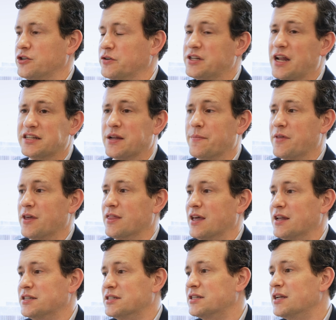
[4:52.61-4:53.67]
So it's not something
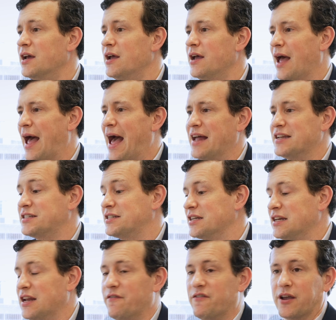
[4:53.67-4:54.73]
that's as
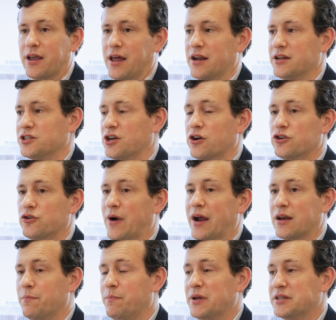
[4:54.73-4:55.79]
significant as our
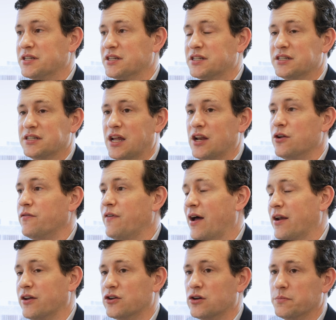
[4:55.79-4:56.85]
direct businesses at New
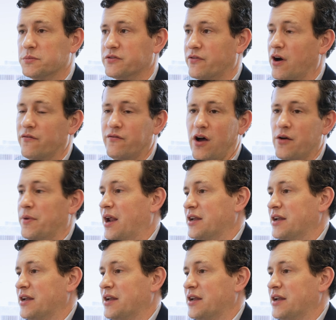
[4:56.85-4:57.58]
Founding in terms of our involvement.